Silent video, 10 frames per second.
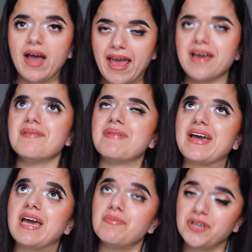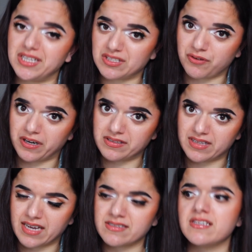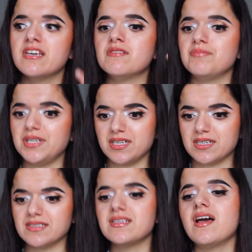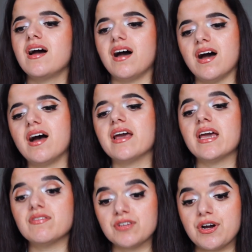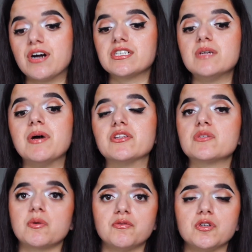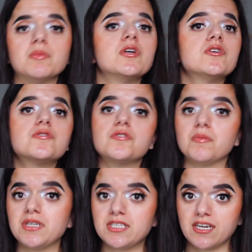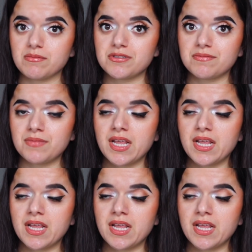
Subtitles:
I am putting this fragrance last because I have talked about this perfume so many times.